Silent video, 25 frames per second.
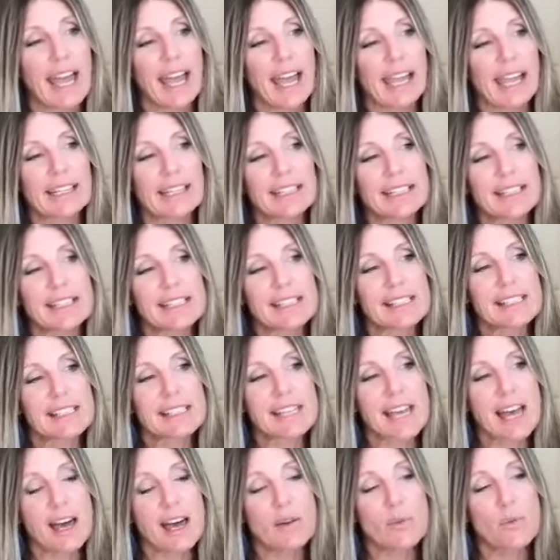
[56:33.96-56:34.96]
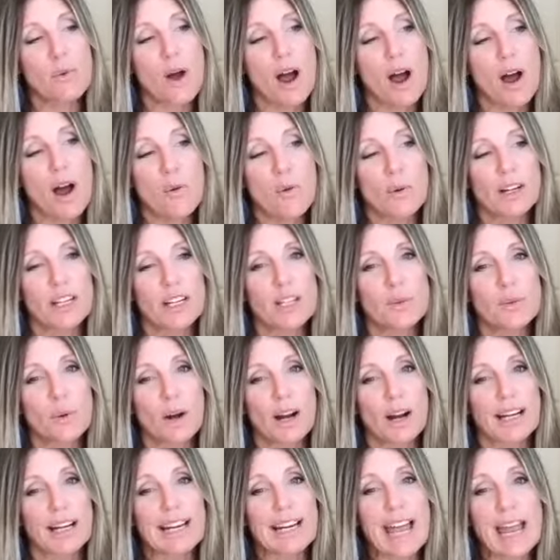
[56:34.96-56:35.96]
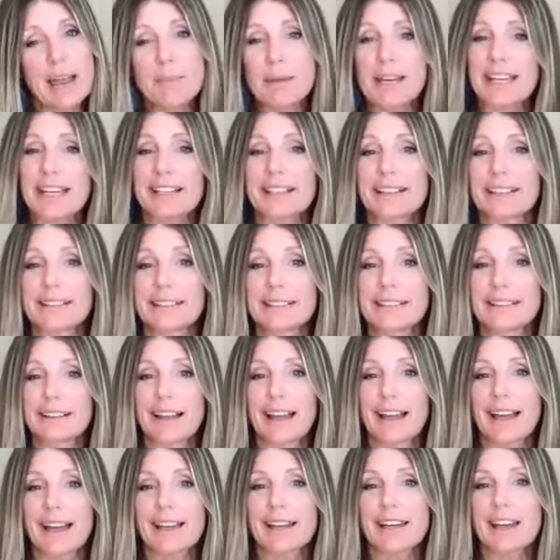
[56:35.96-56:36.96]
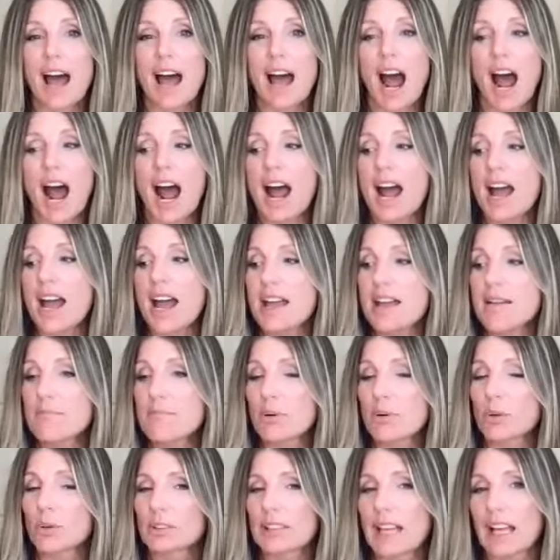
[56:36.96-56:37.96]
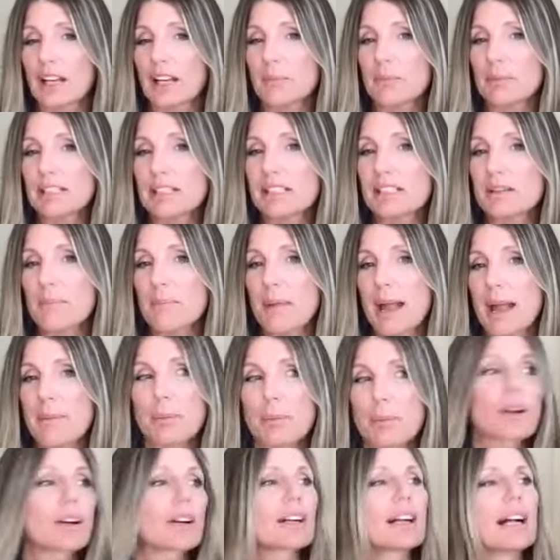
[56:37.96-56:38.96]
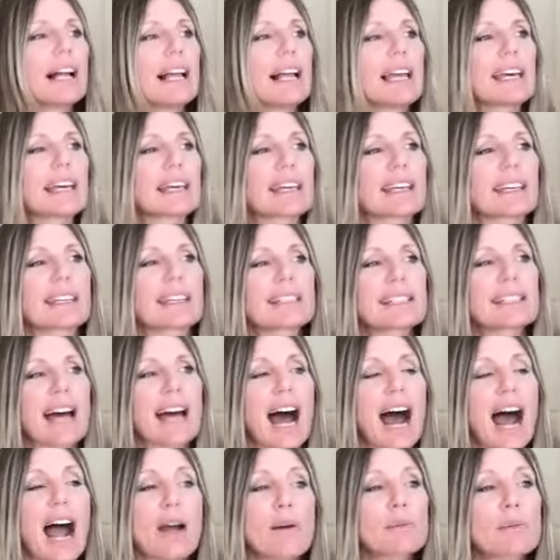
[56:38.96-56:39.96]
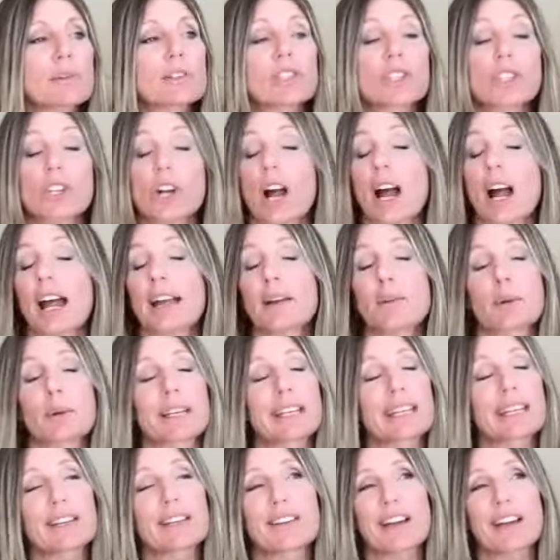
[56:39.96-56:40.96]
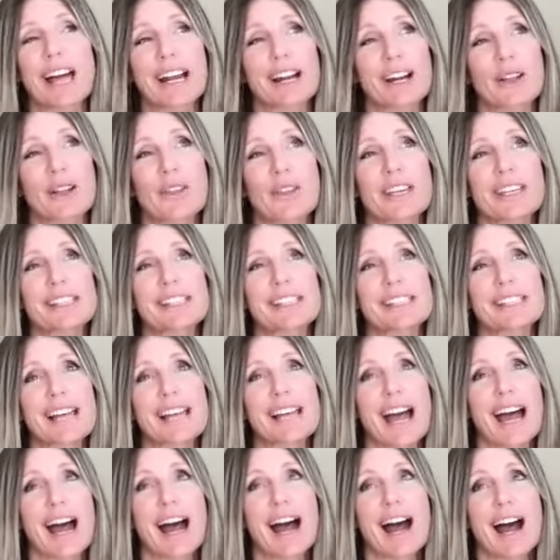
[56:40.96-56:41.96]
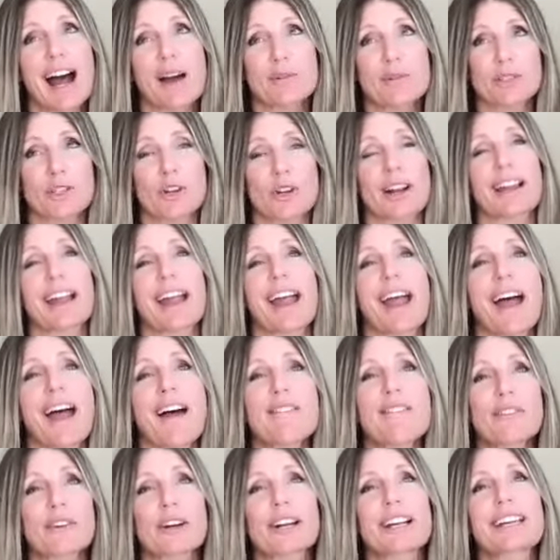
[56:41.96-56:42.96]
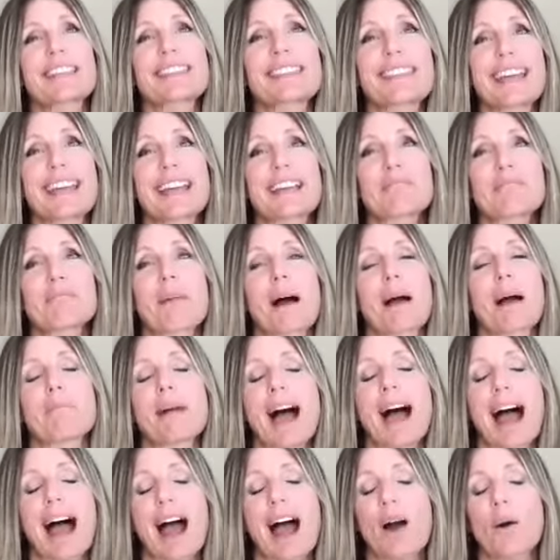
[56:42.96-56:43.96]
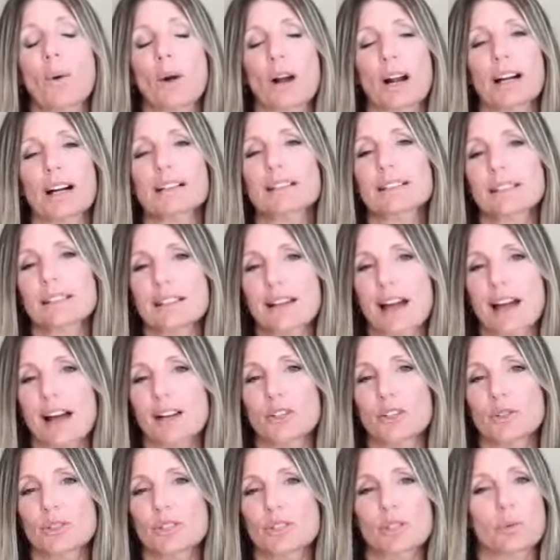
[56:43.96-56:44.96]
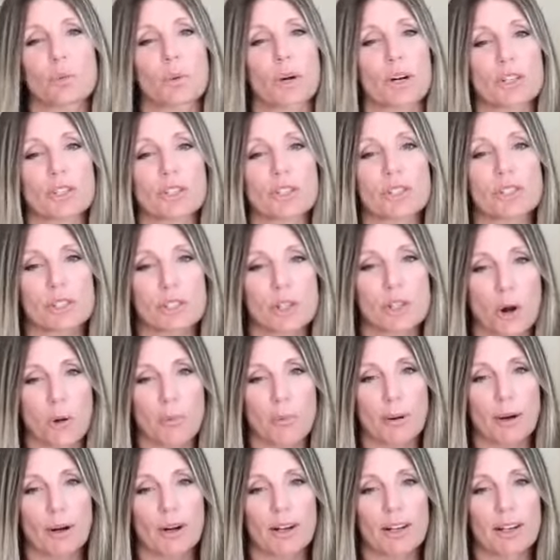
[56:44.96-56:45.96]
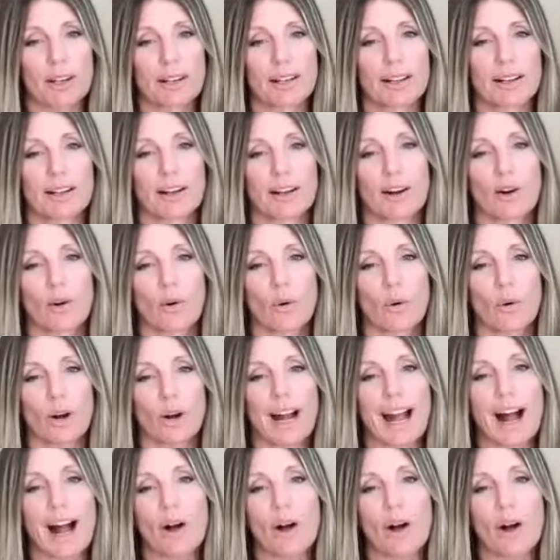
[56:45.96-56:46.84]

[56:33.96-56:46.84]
And he said, well, what do you want to name it? And I pulled out a piece of paper, and I was trying, Wendy, you got to know this. I was trying everything in my power to not use the word sober or